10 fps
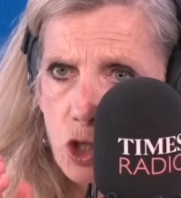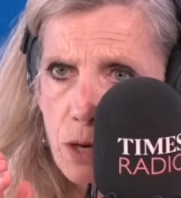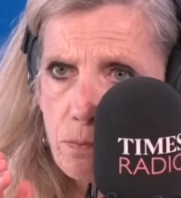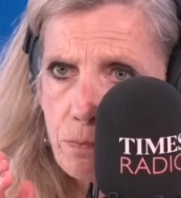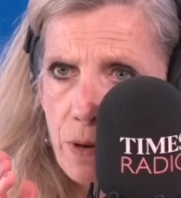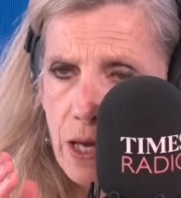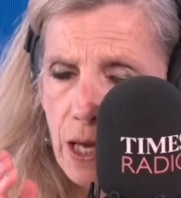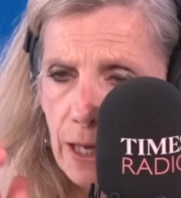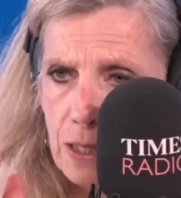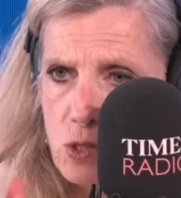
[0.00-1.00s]
Trump
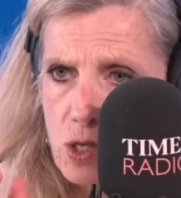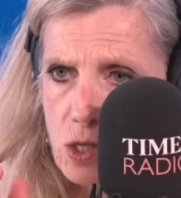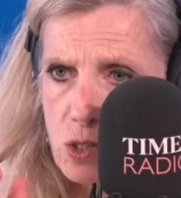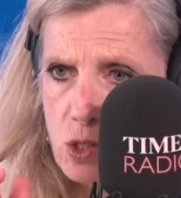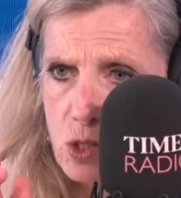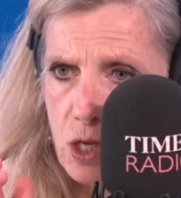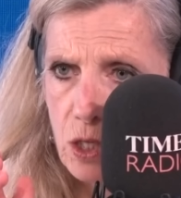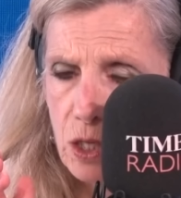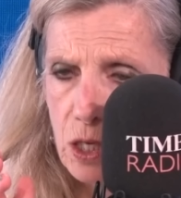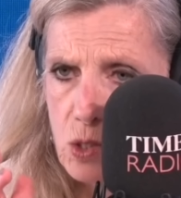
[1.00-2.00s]
insists
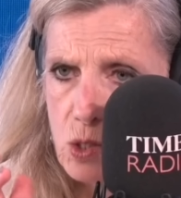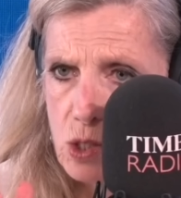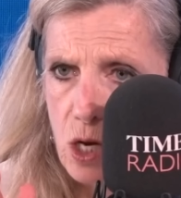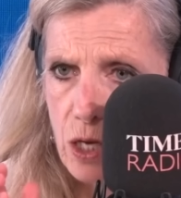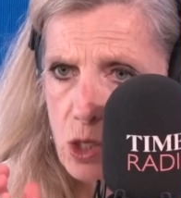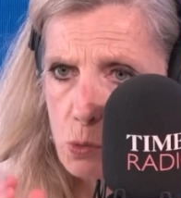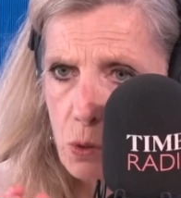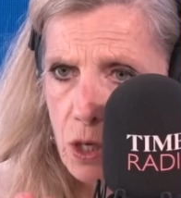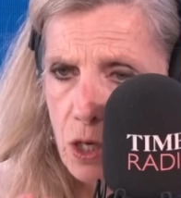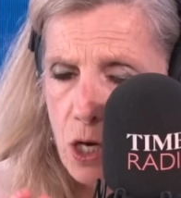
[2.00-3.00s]
that these sites
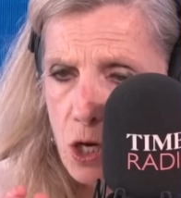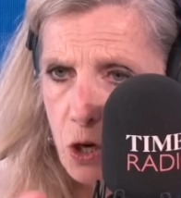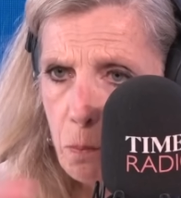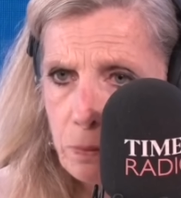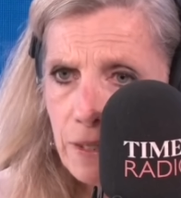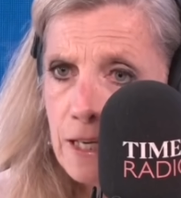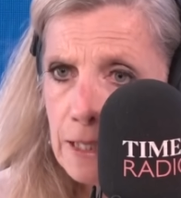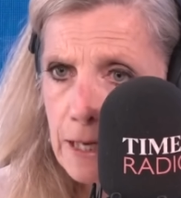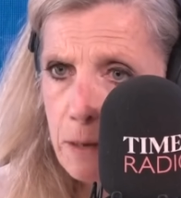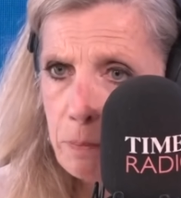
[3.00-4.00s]
were
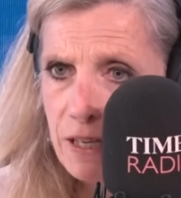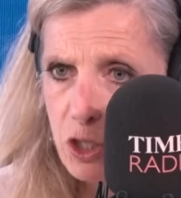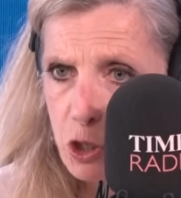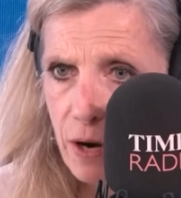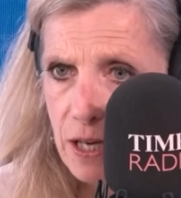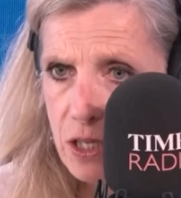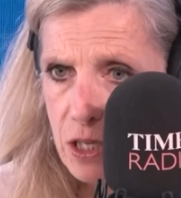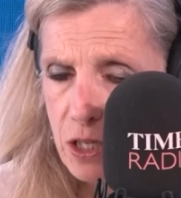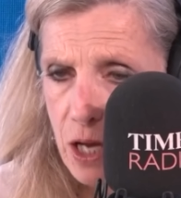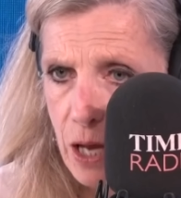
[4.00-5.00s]
completely
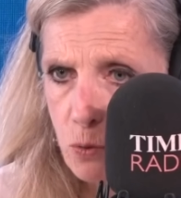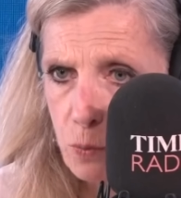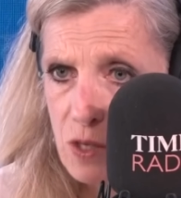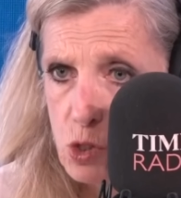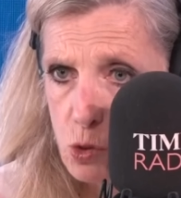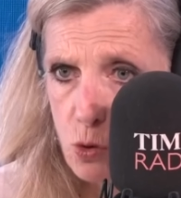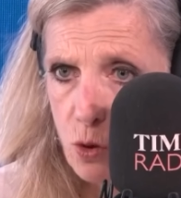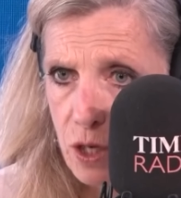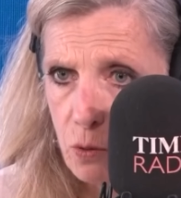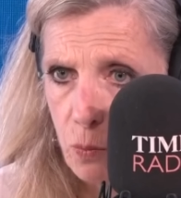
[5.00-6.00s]
obliterated, and we
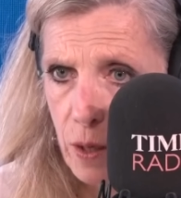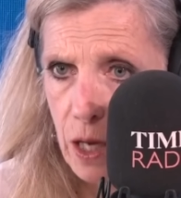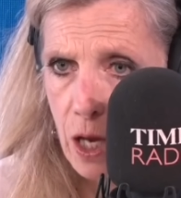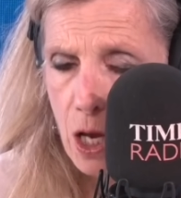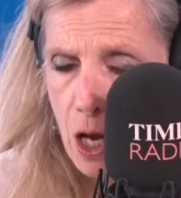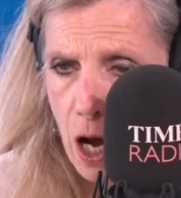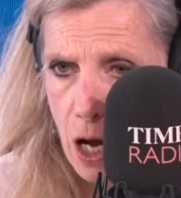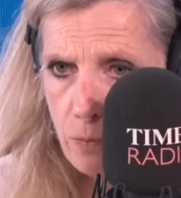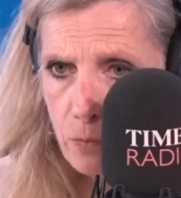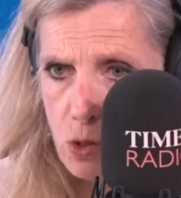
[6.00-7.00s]
saw, didn't we,
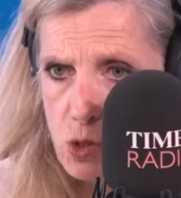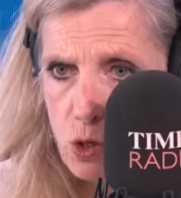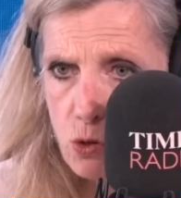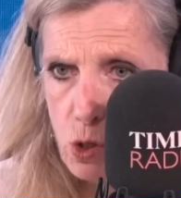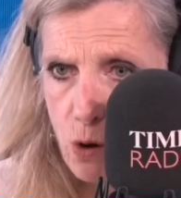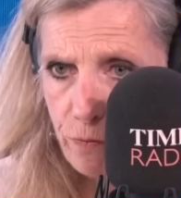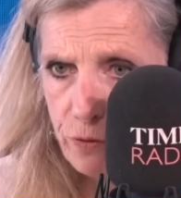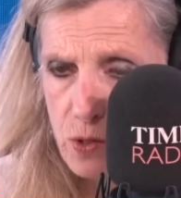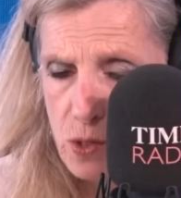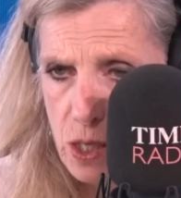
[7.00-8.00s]
those news
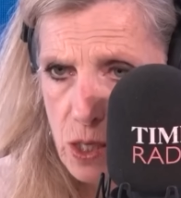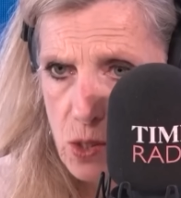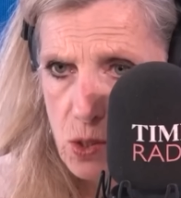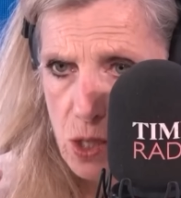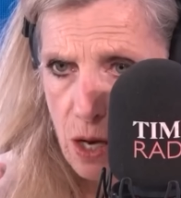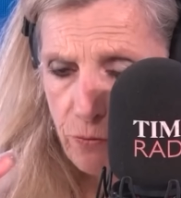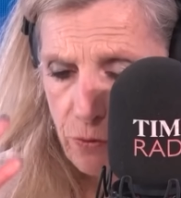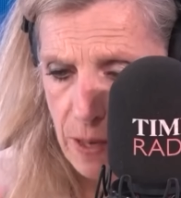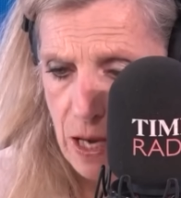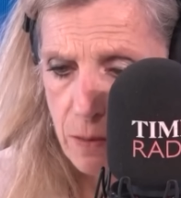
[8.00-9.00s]
conferences
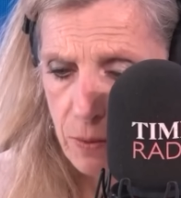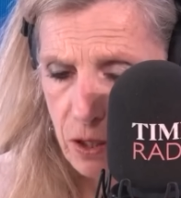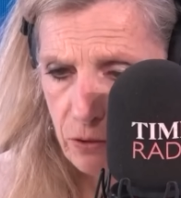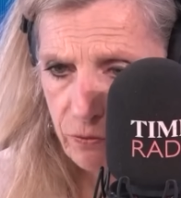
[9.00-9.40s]
from him and the